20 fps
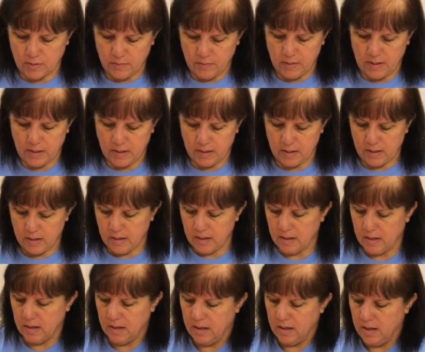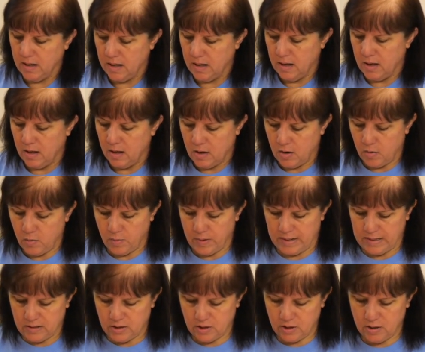of
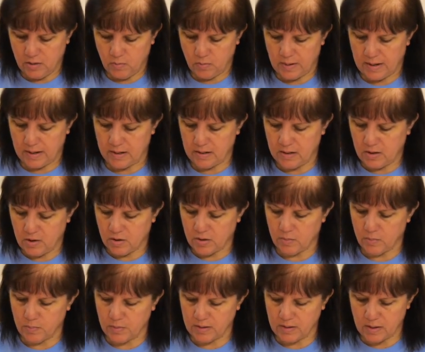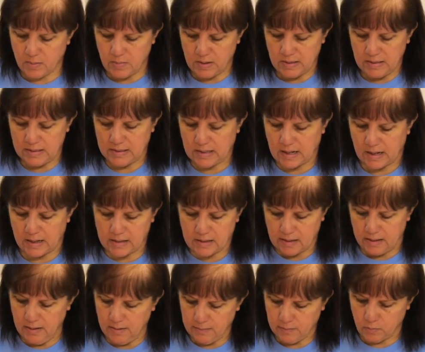arrange it around it. You can put them inside
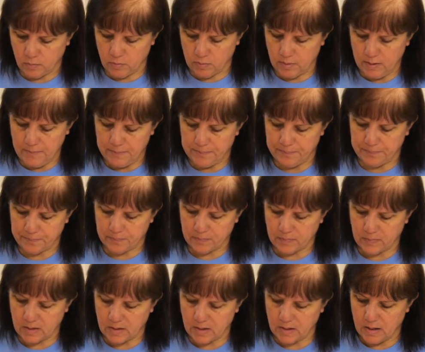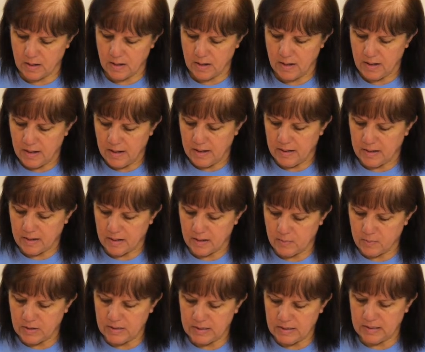there. Whoop. Get
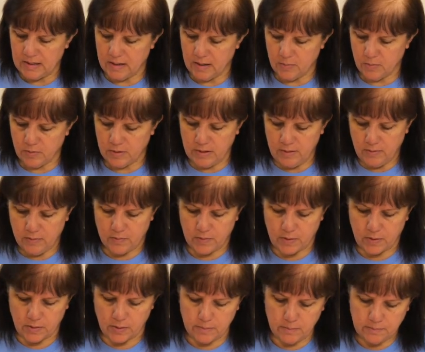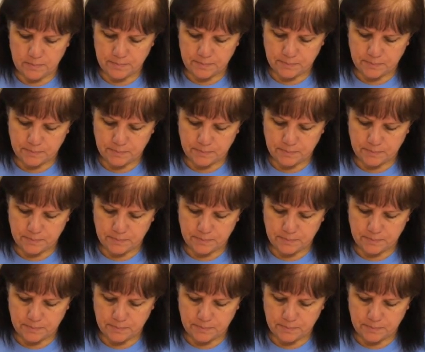them to sit up really firm.